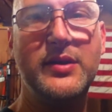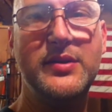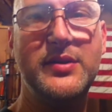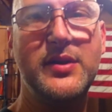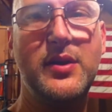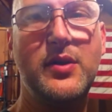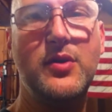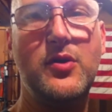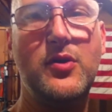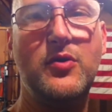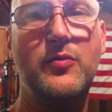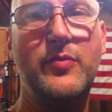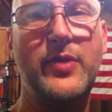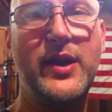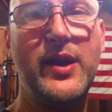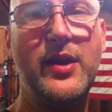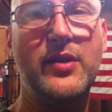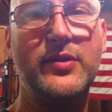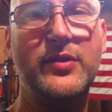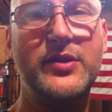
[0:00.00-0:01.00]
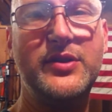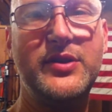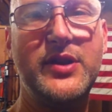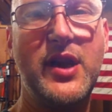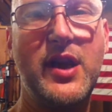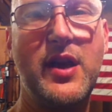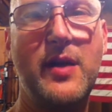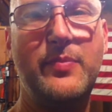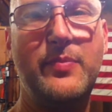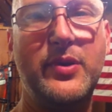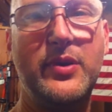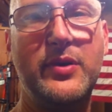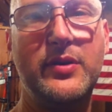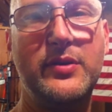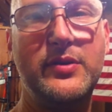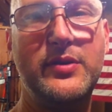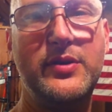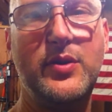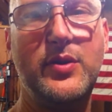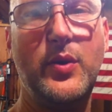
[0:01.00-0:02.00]
so been out in the shop
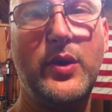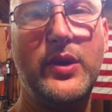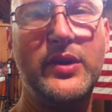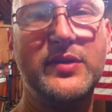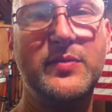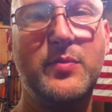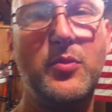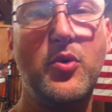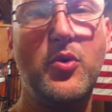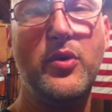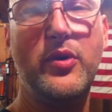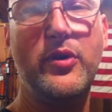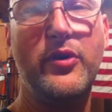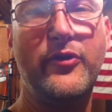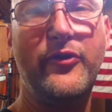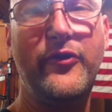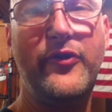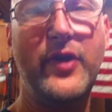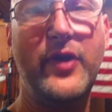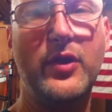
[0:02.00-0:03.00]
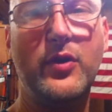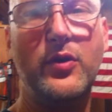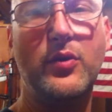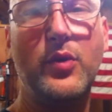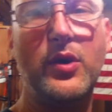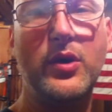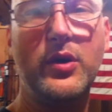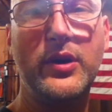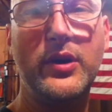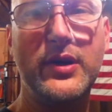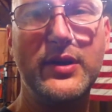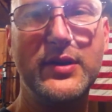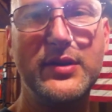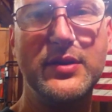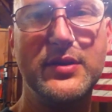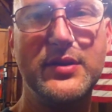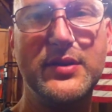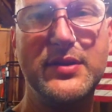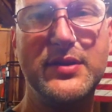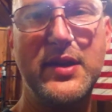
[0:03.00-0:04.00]
doing more filler work
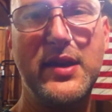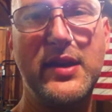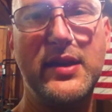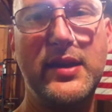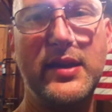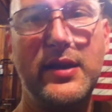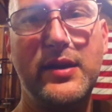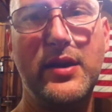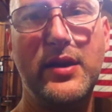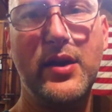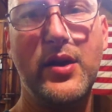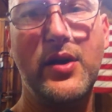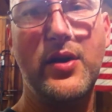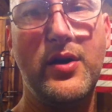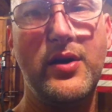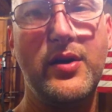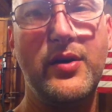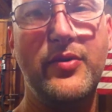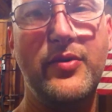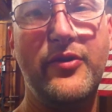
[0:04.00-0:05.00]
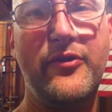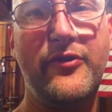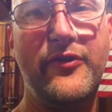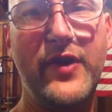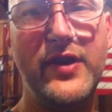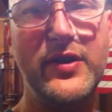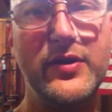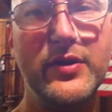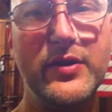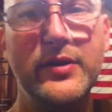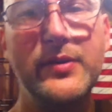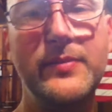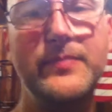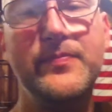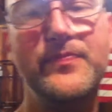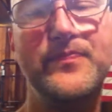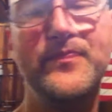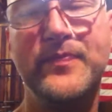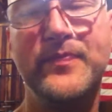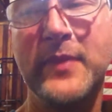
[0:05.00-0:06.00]
and sanding on the fender.
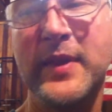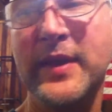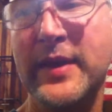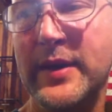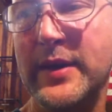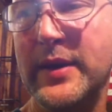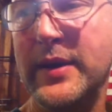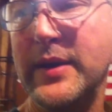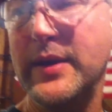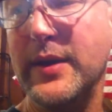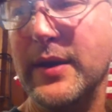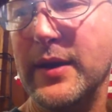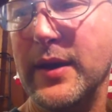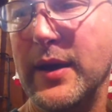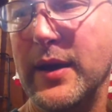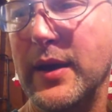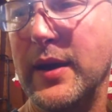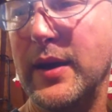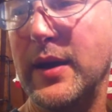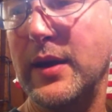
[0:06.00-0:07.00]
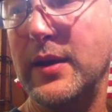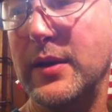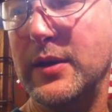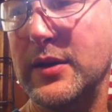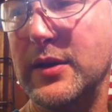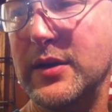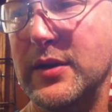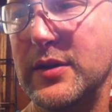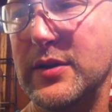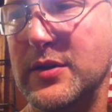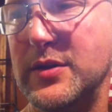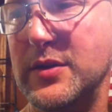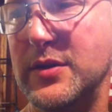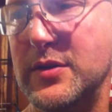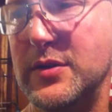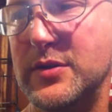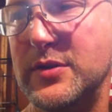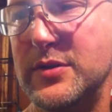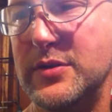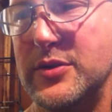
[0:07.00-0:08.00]
Uh,
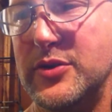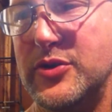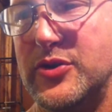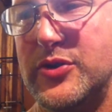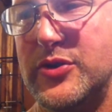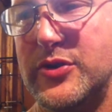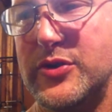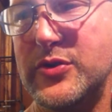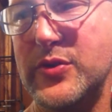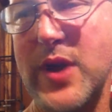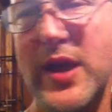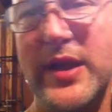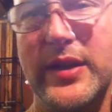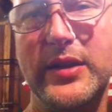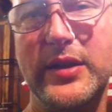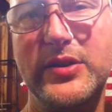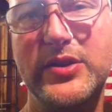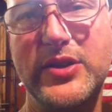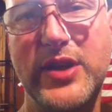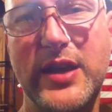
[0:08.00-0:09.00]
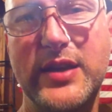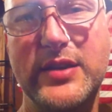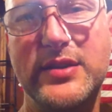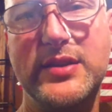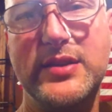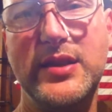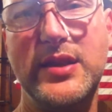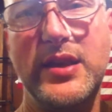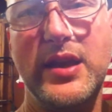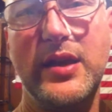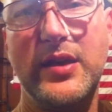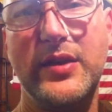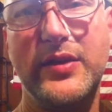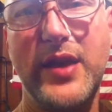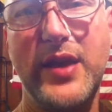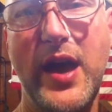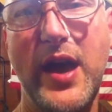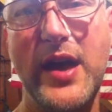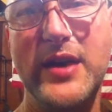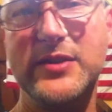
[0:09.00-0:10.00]
Trying to chase the
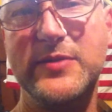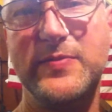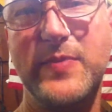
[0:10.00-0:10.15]
high